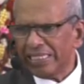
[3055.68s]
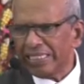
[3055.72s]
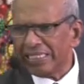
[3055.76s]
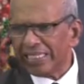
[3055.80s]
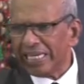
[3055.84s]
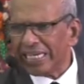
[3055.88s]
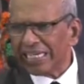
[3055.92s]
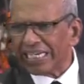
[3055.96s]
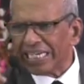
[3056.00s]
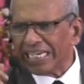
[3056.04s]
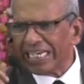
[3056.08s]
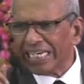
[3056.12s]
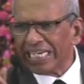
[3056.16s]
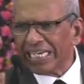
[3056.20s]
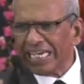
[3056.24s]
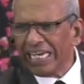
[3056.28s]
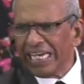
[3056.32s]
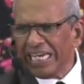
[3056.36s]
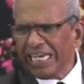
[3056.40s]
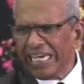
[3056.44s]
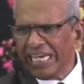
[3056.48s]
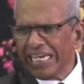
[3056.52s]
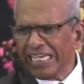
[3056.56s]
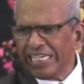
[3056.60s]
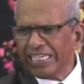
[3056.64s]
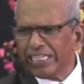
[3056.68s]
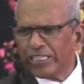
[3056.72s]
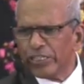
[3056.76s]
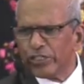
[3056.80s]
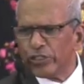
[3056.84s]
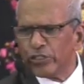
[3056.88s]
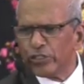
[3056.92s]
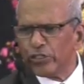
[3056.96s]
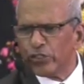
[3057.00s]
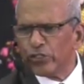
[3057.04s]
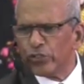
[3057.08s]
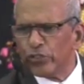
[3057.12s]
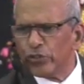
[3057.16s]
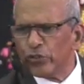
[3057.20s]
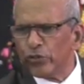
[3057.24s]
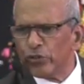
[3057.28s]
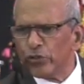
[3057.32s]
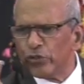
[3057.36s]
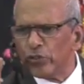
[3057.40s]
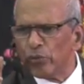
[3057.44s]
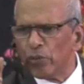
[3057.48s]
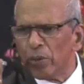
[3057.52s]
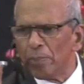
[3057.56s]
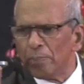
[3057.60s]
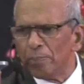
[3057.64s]
The key to
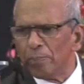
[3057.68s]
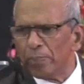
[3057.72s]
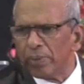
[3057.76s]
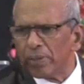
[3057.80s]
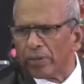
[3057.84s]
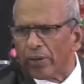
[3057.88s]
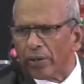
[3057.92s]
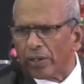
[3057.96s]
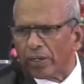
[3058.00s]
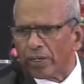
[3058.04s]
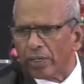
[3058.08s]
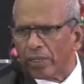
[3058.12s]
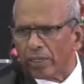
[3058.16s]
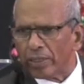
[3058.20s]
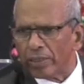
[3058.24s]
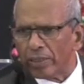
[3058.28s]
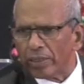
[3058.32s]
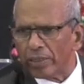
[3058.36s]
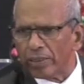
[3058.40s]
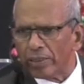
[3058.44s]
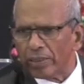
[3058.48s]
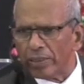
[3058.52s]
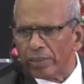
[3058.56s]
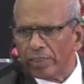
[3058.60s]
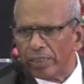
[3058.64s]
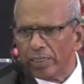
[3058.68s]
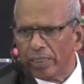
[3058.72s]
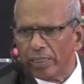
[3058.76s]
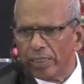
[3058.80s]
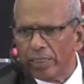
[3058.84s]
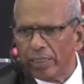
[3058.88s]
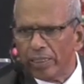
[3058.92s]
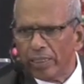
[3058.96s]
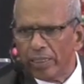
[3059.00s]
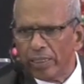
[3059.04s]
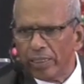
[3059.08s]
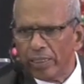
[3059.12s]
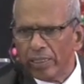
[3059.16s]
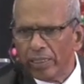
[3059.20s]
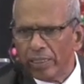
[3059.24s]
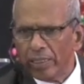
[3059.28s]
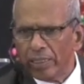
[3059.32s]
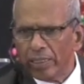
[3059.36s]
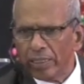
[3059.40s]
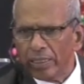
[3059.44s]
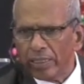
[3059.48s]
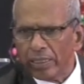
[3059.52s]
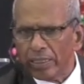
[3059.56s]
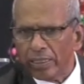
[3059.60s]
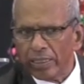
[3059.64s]
your miracle
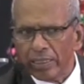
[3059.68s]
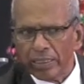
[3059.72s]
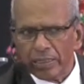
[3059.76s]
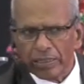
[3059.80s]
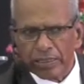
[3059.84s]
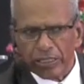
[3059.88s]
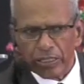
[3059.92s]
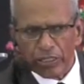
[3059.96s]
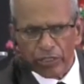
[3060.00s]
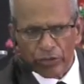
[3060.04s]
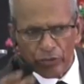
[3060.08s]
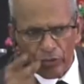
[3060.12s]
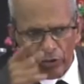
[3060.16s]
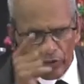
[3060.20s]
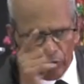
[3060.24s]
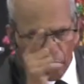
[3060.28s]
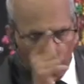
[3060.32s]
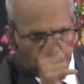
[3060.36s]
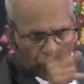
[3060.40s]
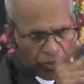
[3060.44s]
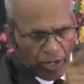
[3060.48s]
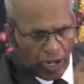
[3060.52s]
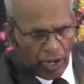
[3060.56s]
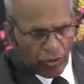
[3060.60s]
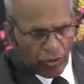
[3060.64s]
is in your own